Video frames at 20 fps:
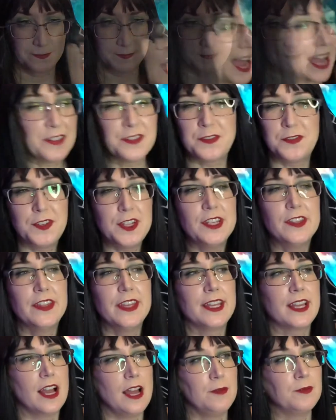I feel
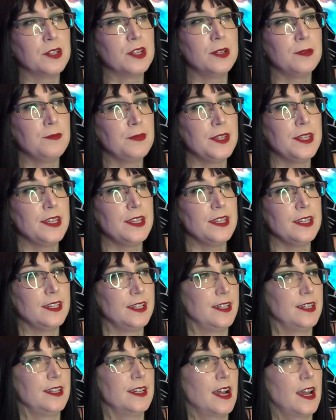like I'm gonna be
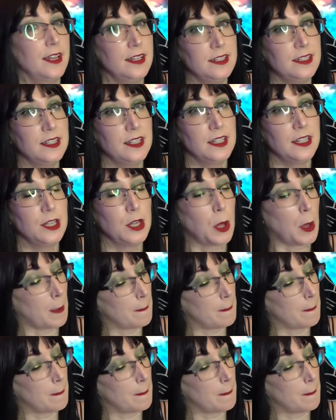90.